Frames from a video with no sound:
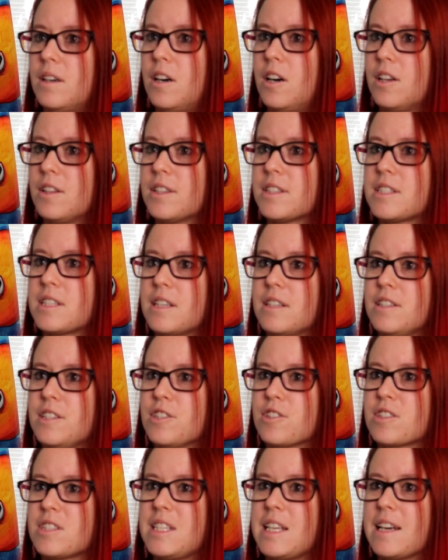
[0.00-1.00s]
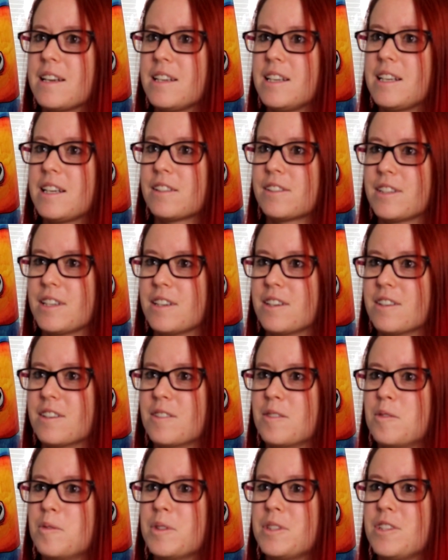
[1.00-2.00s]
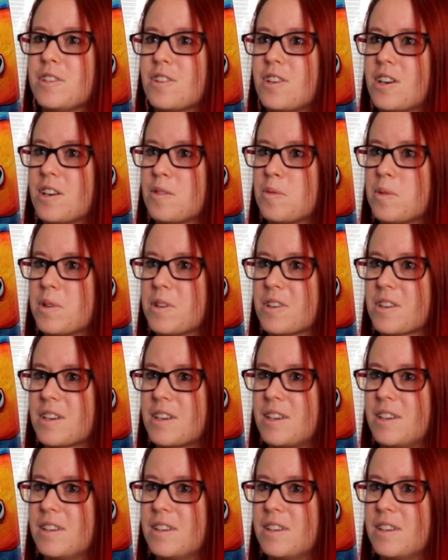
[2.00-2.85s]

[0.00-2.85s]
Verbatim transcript: All of a sudden, you're standing out there with your artwork,